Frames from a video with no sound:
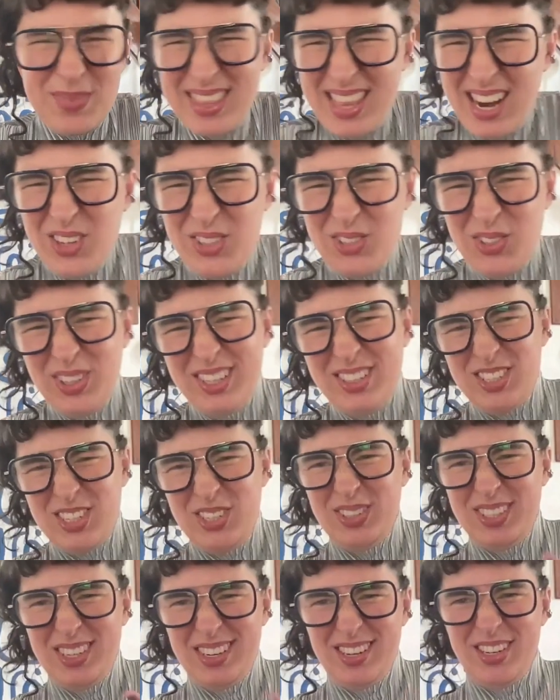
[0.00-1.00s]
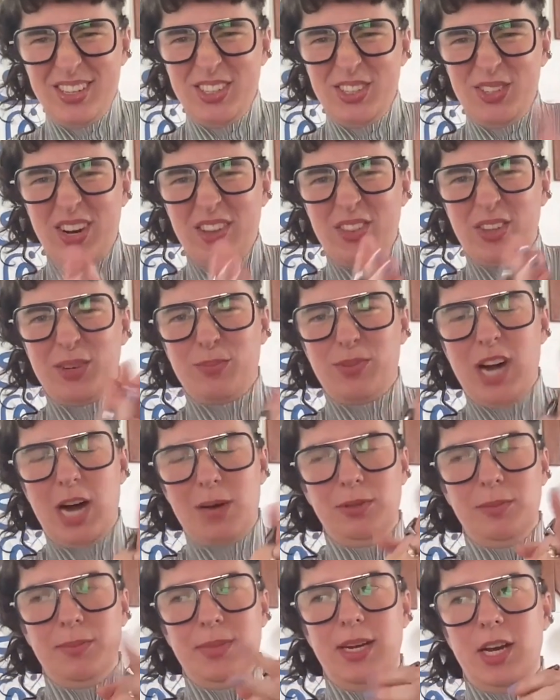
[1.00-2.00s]
And that also leads into another
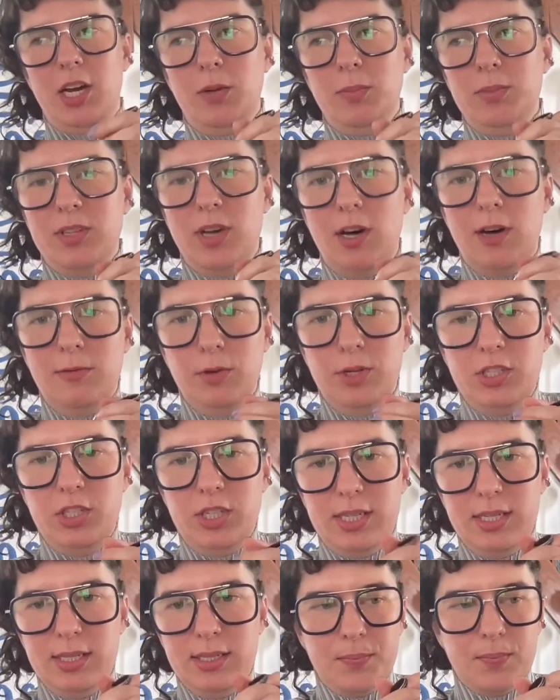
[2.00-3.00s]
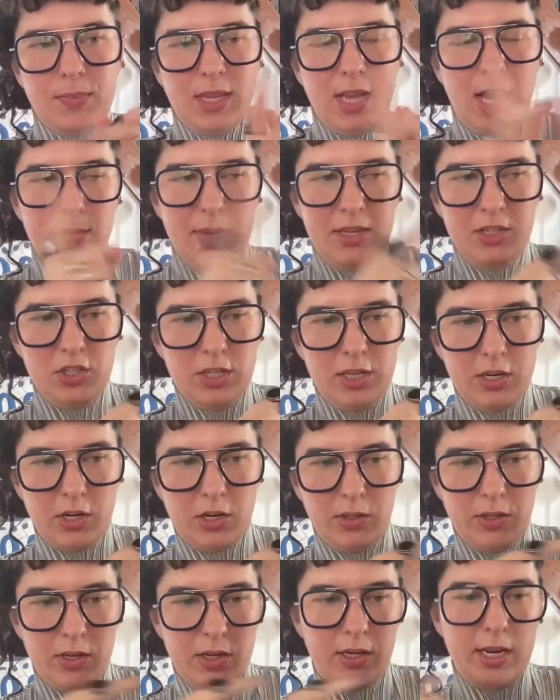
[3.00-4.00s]
problem it helps solve, which is, I mentioned it
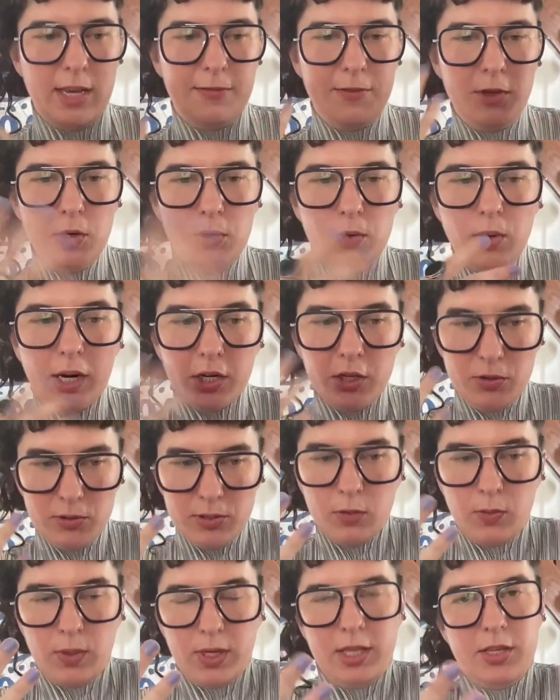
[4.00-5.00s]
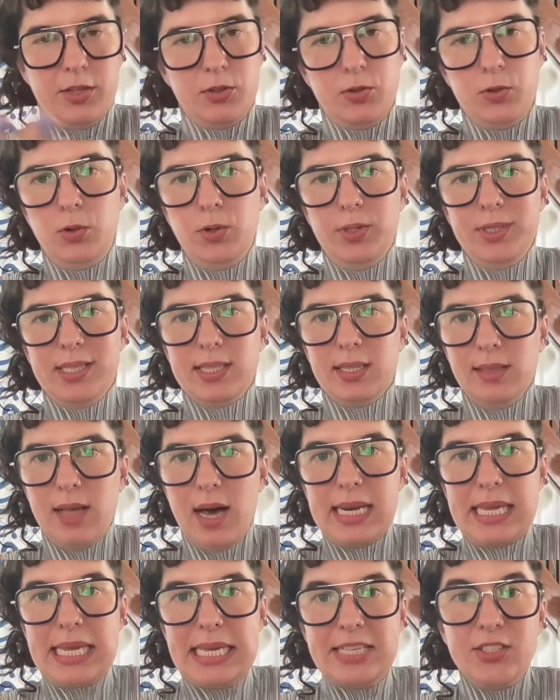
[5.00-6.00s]
earlier, if you are using one of these tools, it's a
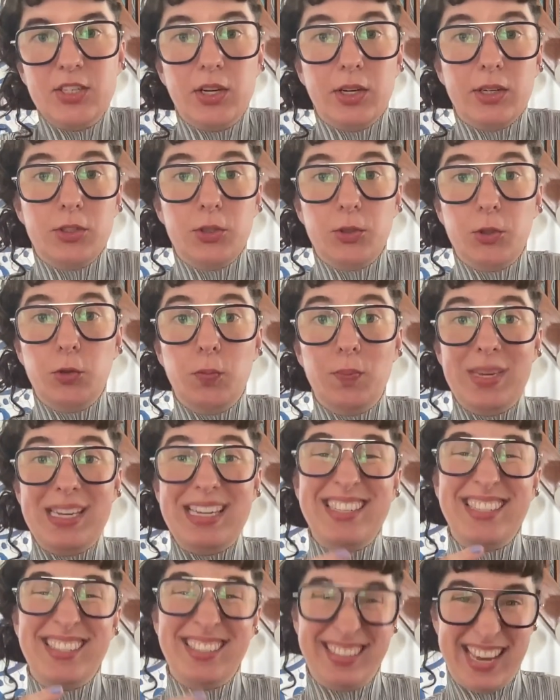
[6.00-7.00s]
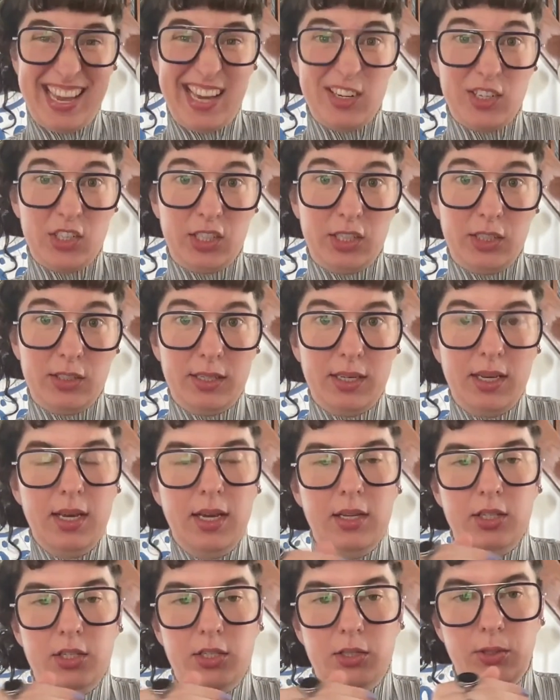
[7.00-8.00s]
lot easier to be standard,
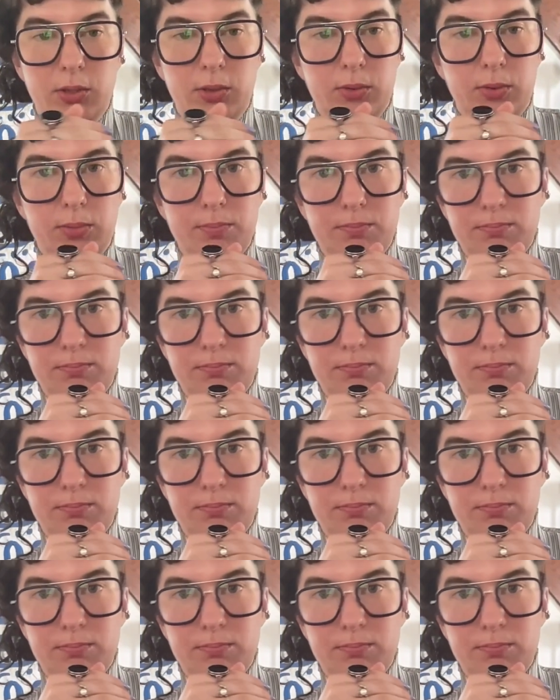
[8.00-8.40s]
to